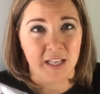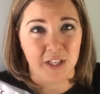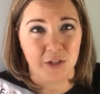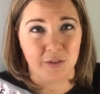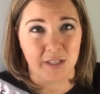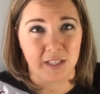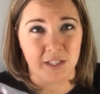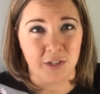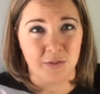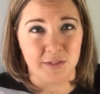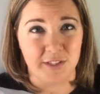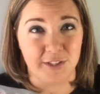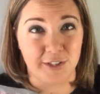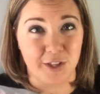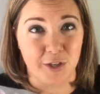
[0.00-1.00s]
You can
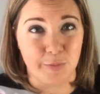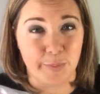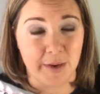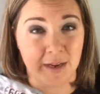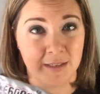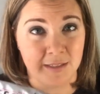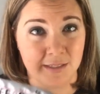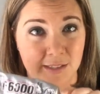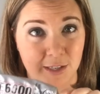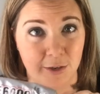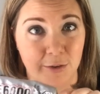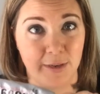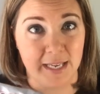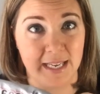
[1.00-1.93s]
use your coupon, so